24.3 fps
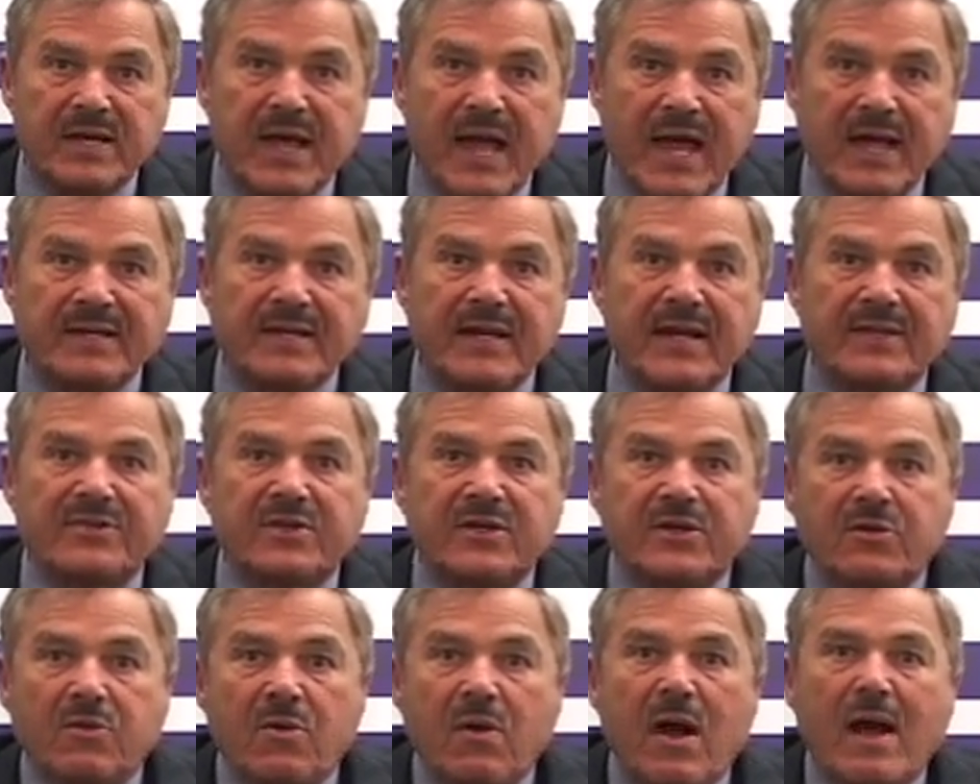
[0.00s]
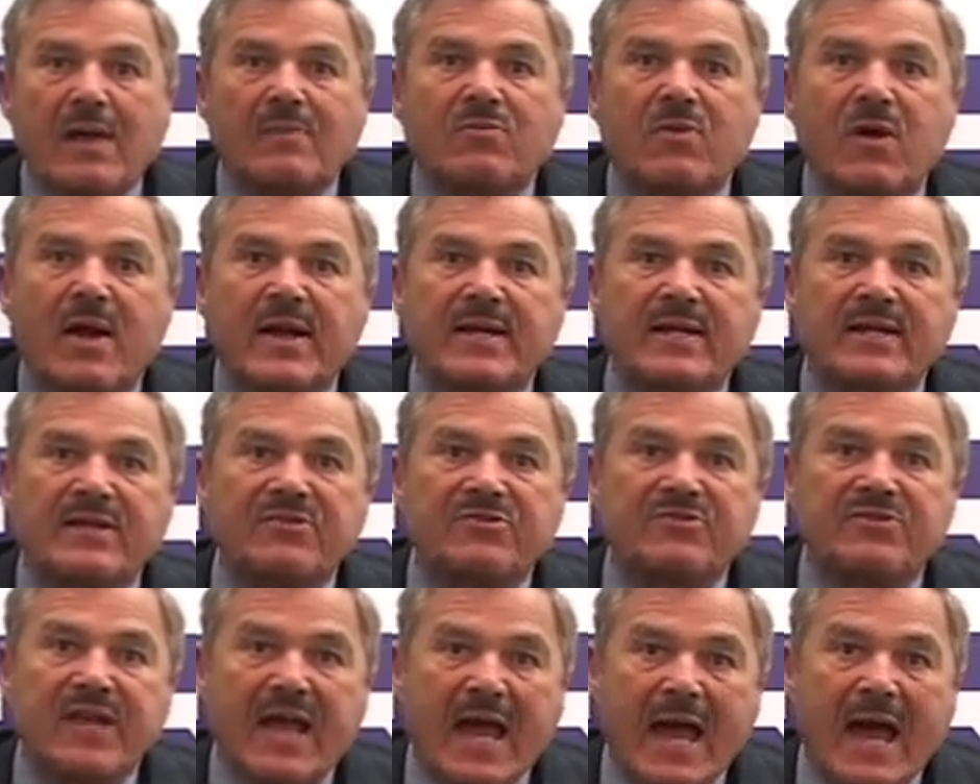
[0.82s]
and yet the crime rate
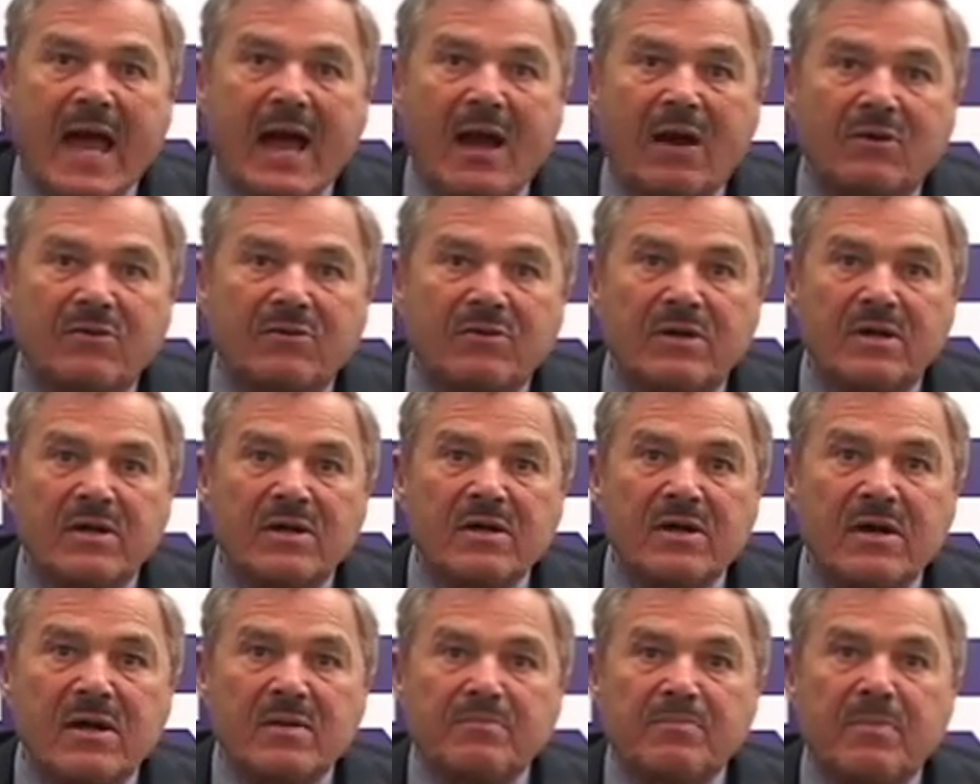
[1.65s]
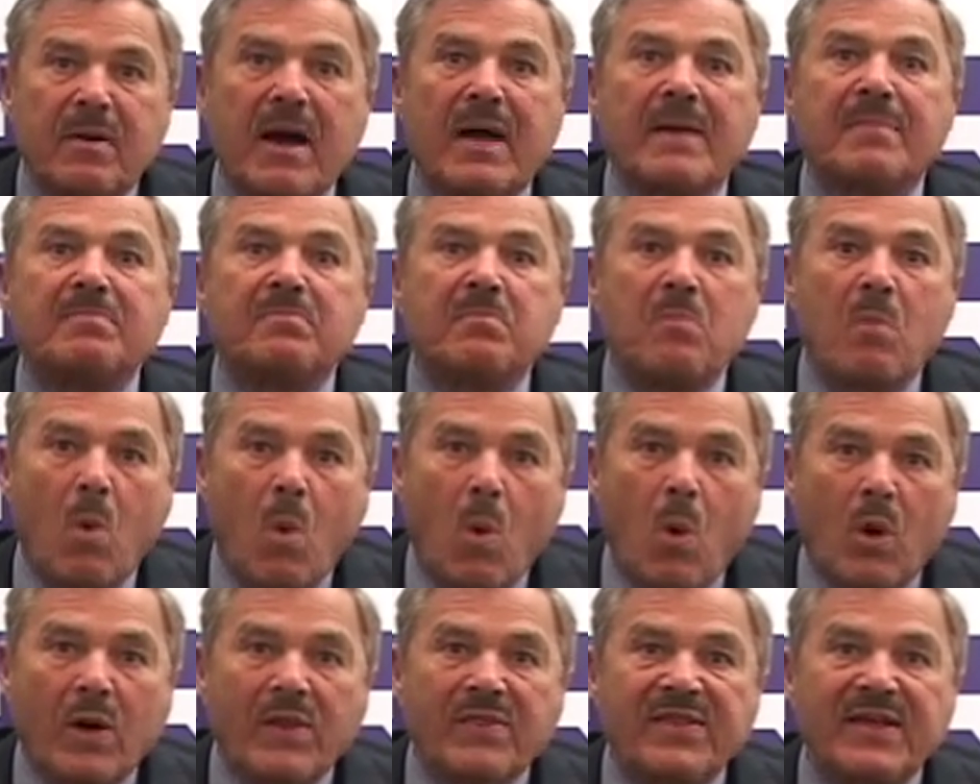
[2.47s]
is down by
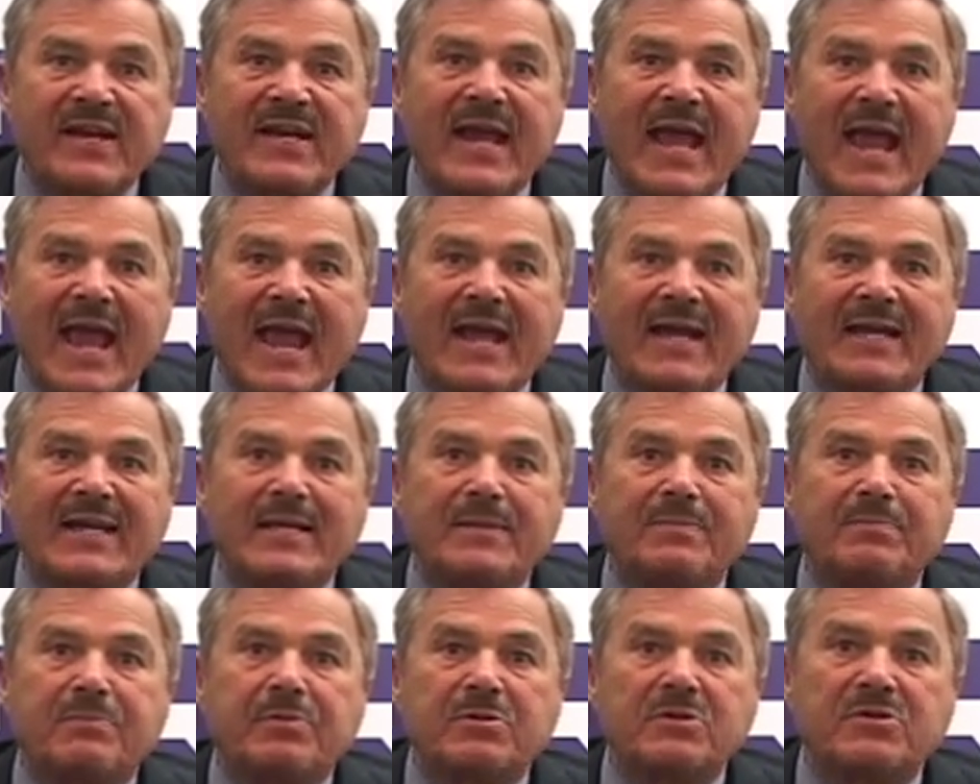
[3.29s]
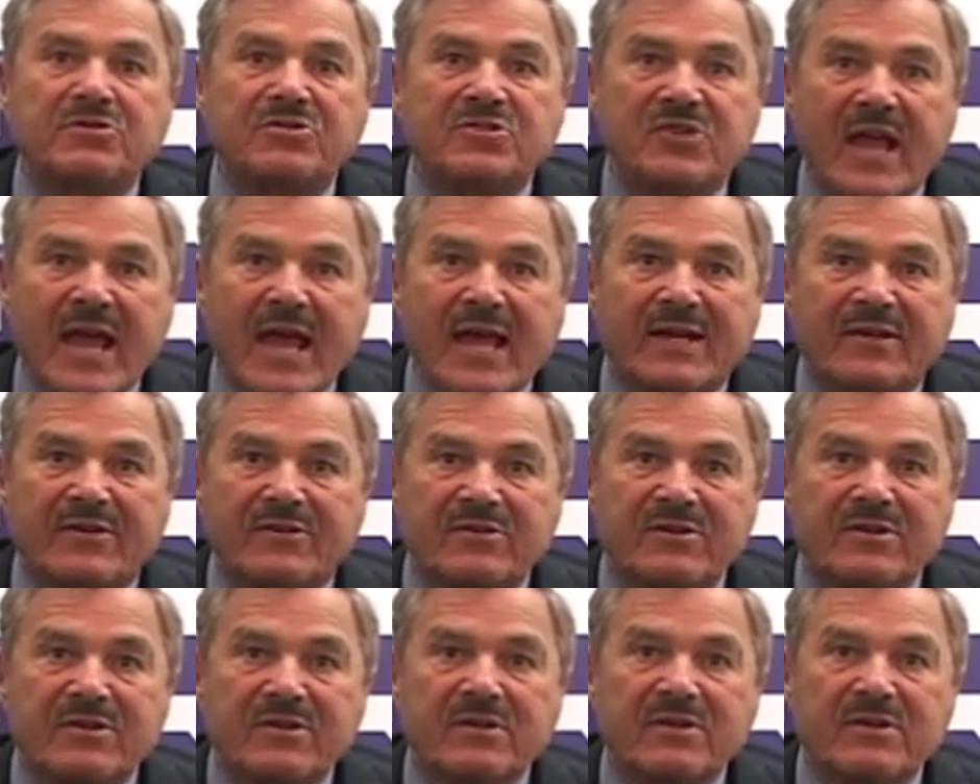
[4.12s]
more than
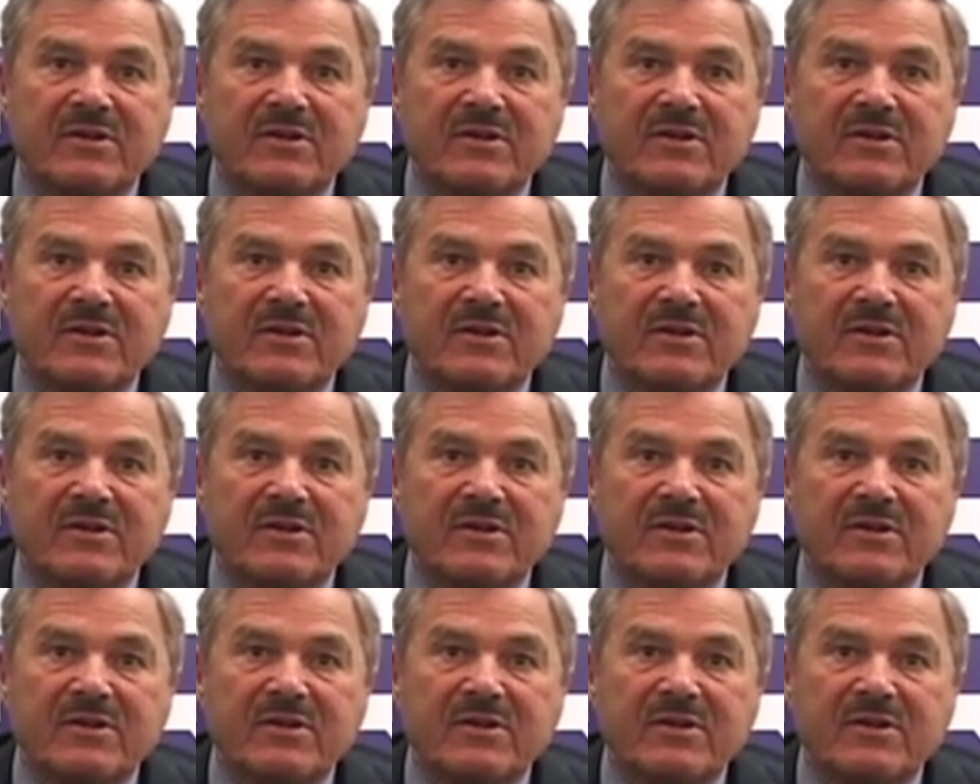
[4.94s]
80%.